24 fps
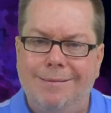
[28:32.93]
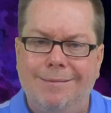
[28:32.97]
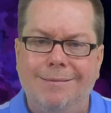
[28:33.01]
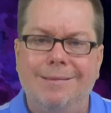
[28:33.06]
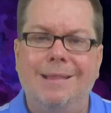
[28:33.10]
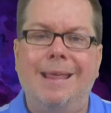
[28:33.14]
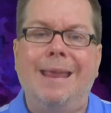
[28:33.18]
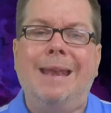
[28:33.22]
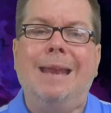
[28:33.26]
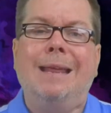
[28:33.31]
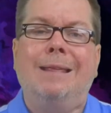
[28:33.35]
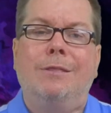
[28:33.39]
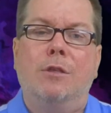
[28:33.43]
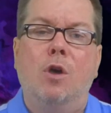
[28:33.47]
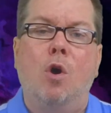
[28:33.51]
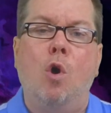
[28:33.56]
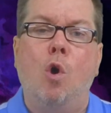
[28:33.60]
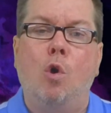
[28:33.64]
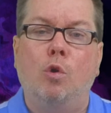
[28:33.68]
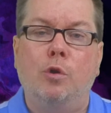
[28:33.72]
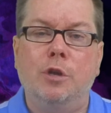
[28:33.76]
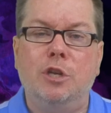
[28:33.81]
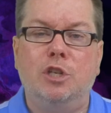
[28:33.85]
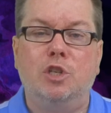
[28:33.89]
letting the
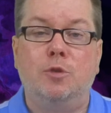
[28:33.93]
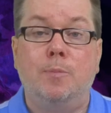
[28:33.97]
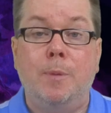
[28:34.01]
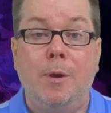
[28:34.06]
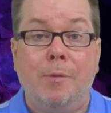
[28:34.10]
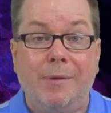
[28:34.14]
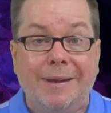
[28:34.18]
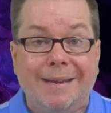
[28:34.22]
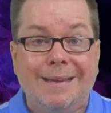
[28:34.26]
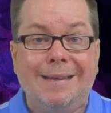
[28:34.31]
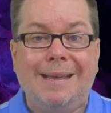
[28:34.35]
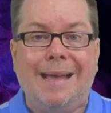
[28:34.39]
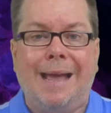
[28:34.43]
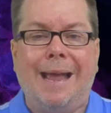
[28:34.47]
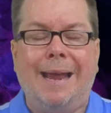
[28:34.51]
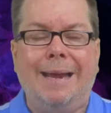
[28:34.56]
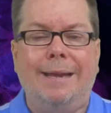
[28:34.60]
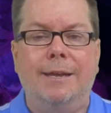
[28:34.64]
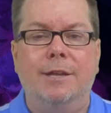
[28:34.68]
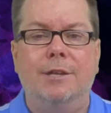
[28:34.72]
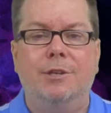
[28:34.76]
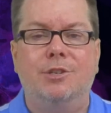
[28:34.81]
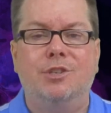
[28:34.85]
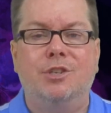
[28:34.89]
Holy Spirit guide
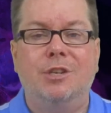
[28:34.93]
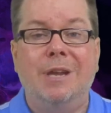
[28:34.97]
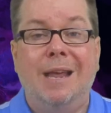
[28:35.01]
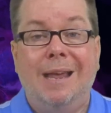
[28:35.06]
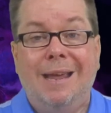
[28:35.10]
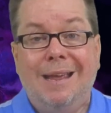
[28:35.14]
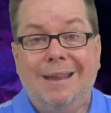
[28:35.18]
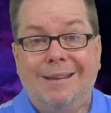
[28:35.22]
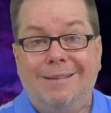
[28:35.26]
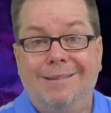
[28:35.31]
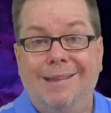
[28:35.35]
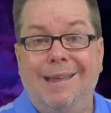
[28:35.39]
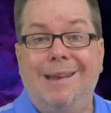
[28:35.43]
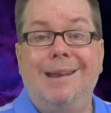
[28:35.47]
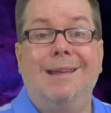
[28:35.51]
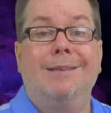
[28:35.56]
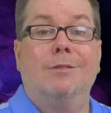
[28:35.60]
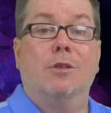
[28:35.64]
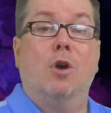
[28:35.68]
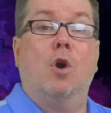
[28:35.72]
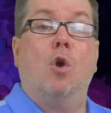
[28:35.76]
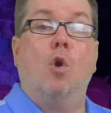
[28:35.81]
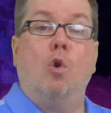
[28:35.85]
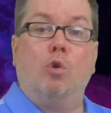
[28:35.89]
us,
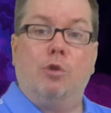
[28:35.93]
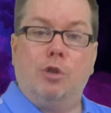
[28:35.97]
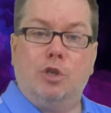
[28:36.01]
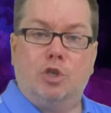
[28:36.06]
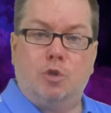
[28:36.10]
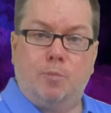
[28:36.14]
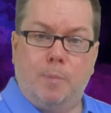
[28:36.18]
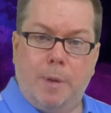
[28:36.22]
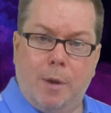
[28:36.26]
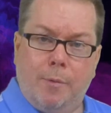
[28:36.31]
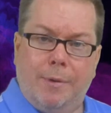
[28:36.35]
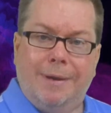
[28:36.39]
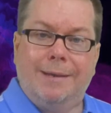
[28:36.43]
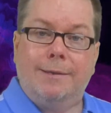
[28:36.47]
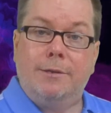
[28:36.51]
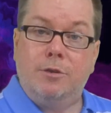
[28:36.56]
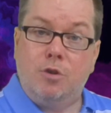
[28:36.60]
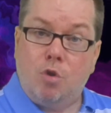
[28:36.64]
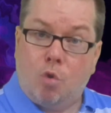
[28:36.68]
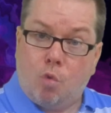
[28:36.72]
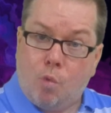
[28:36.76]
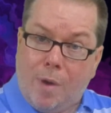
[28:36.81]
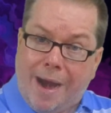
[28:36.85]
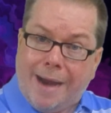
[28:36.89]
letting the Holy Spirit
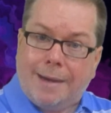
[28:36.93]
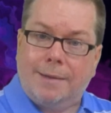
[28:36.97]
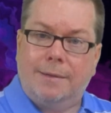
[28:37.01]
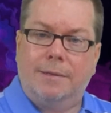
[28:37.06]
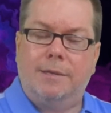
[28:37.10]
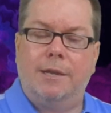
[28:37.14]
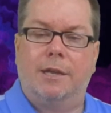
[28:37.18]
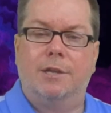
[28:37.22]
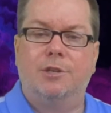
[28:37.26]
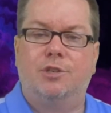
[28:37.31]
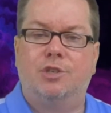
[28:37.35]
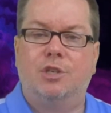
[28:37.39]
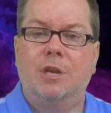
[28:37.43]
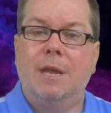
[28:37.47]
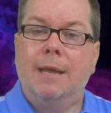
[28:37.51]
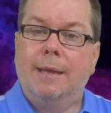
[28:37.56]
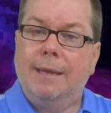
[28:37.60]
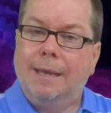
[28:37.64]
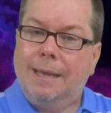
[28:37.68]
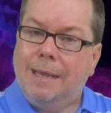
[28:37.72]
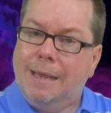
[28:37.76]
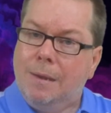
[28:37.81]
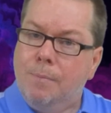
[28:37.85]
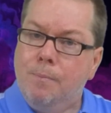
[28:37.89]
direct us
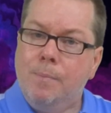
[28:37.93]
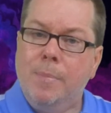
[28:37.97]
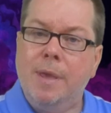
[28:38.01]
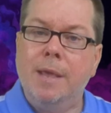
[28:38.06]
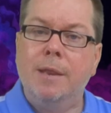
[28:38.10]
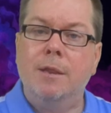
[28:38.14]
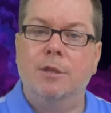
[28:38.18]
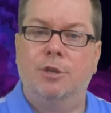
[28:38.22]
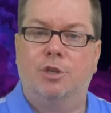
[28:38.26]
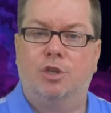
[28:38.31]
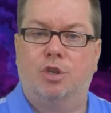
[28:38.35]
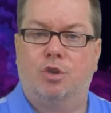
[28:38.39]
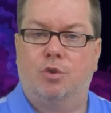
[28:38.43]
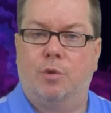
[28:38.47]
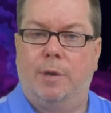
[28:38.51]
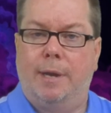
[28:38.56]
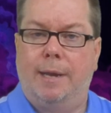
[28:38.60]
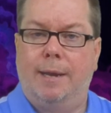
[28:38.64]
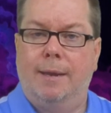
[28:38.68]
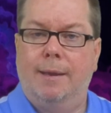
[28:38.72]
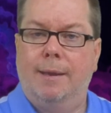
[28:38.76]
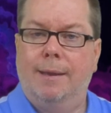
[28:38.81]
in ministry,